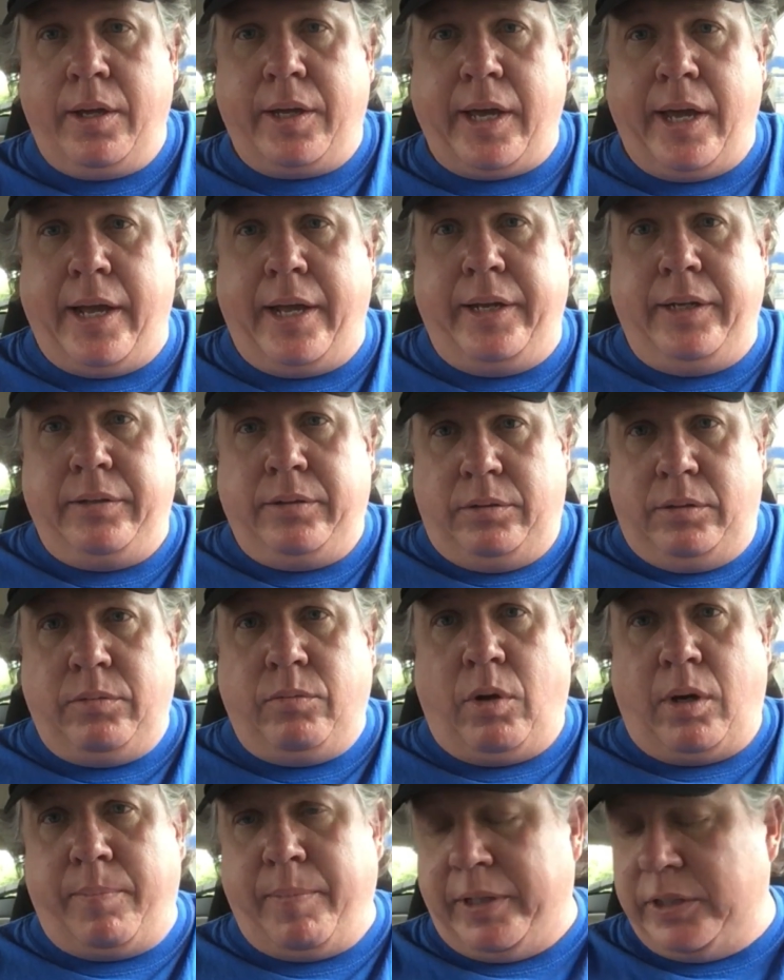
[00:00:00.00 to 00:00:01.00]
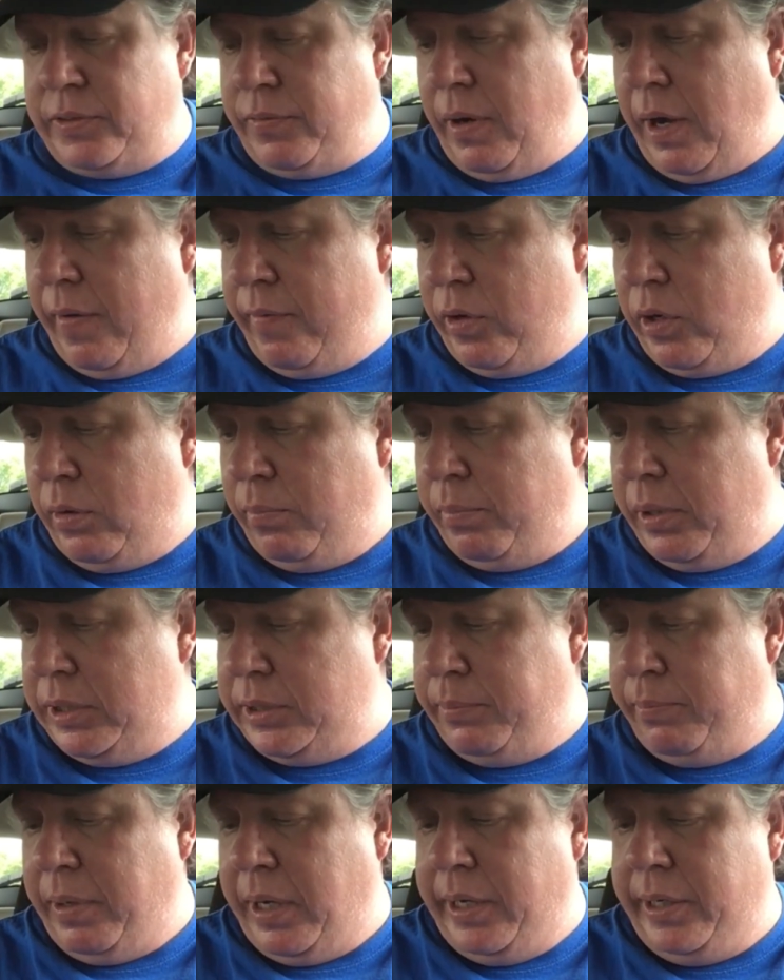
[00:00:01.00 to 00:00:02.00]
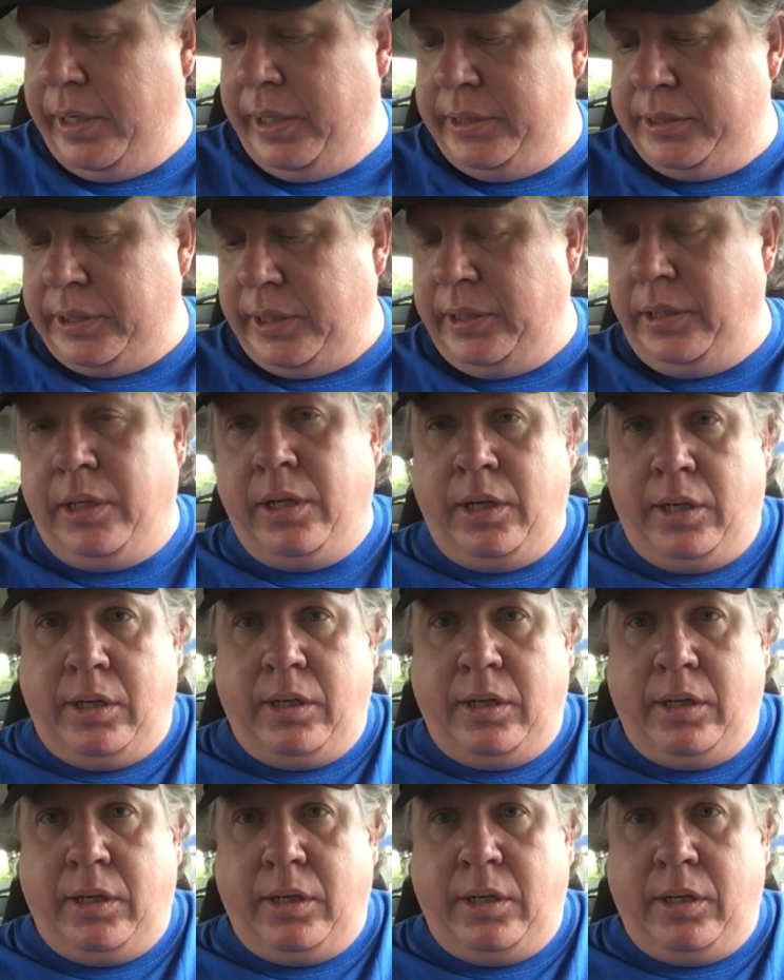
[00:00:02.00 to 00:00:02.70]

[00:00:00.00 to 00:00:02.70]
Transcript: Okay. Welcome back to Survival on Budget Made Easy.